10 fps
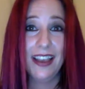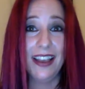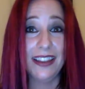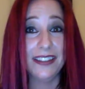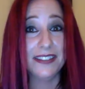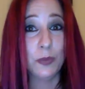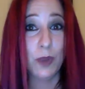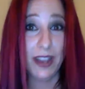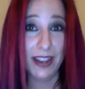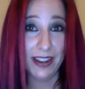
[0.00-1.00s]
I can see
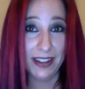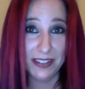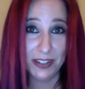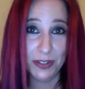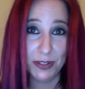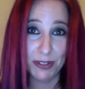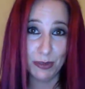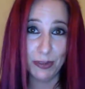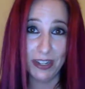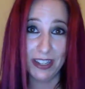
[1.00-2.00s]
why institutions
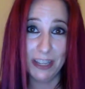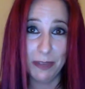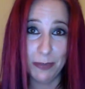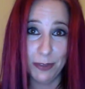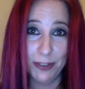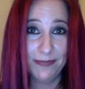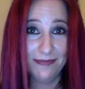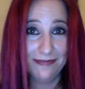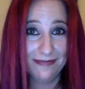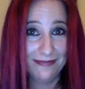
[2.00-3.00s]
would want to keep people
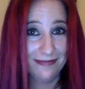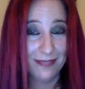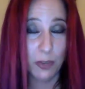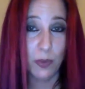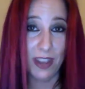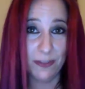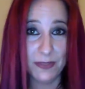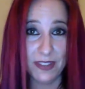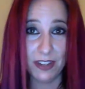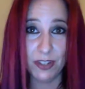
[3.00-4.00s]
away from
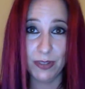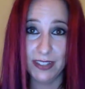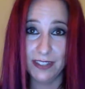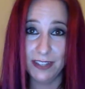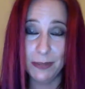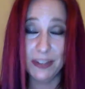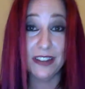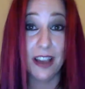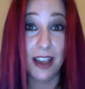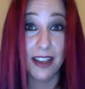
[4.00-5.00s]
sexual activity, but it's
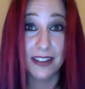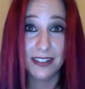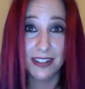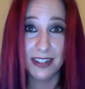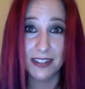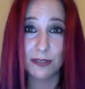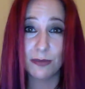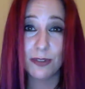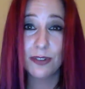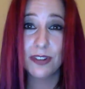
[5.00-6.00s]
not. It is the
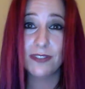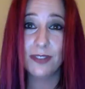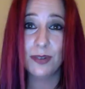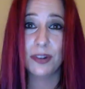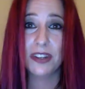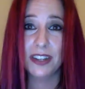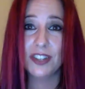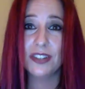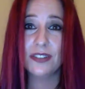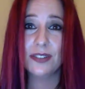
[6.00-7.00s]
root of your
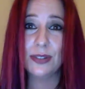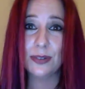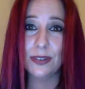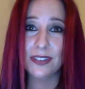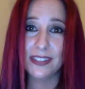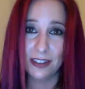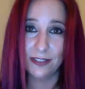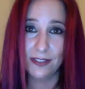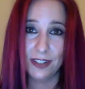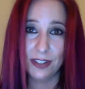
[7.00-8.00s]
connection to yourself
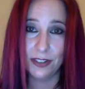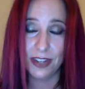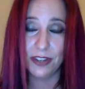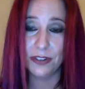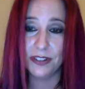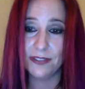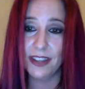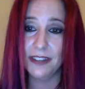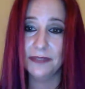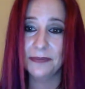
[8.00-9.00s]
and your
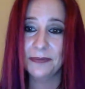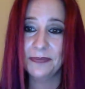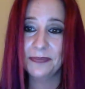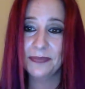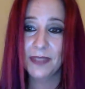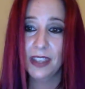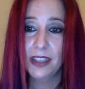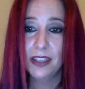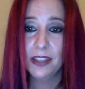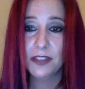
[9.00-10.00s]
divine.
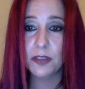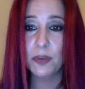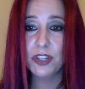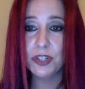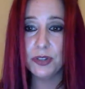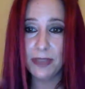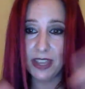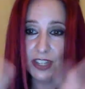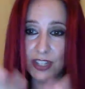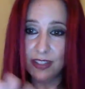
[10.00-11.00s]
So I want you to
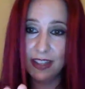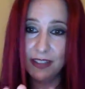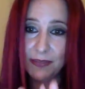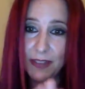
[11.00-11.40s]
imagine that